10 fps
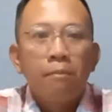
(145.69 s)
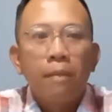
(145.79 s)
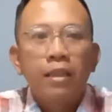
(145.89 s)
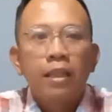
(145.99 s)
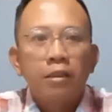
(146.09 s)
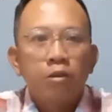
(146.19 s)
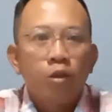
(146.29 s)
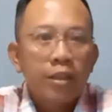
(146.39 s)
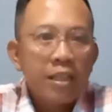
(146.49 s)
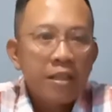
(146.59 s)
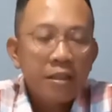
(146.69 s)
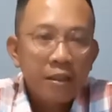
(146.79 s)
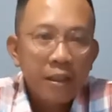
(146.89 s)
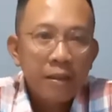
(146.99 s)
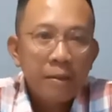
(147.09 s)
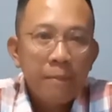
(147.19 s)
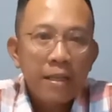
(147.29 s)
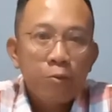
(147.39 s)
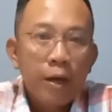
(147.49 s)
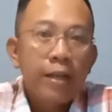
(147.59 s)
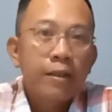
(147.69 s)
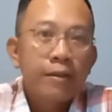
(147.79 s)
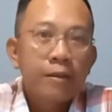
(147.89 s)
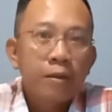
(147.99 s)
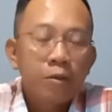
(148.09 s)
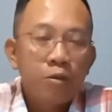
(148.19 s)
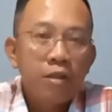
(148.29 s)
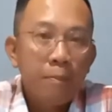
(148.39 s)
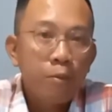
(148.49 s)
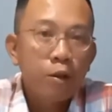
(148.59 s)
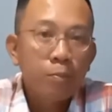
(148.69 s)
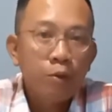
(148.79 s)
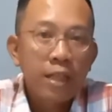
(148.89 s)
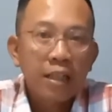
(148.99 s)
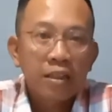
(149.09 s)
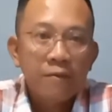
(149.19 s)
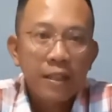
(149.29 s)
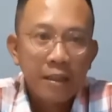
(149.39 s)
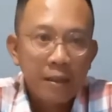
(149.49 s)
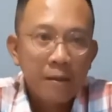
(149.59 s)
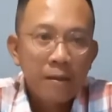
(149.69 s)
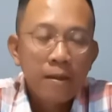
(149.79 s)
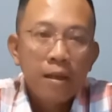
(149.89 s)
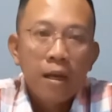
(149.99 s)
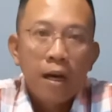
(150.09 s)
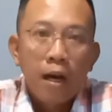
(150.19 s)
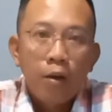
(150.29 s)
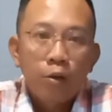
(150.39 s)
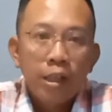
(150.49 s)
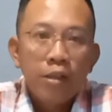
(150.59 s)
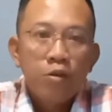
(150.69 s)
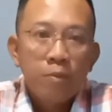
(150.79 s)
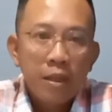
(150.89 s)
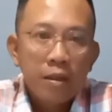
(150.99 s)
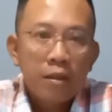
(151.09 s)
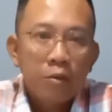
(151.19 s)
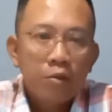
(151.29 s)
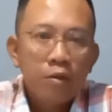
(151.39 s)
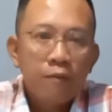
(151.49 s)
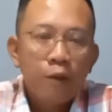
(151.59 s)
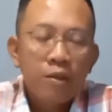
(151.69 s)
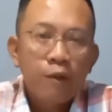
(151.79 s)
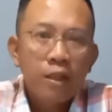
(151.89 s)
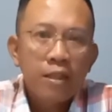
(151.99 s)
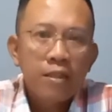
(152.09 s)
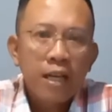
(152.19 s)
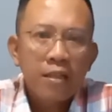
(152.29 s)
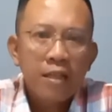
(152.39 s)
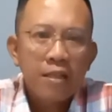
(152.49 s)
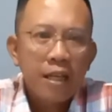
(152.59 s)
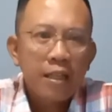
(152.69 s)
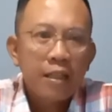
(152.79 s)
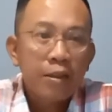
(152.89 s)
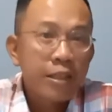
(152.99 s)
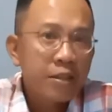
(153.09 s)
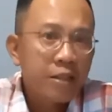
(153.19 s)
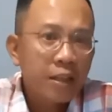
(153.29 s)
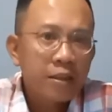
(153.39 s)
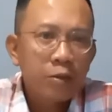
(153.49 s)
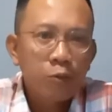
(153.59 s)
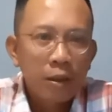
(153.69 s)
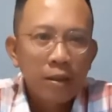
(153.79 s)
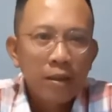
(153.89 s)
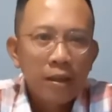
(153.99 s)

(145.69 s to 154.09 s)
but that's not necessarily the best way to support productivity. According to me, rules for focused success in a distracted world,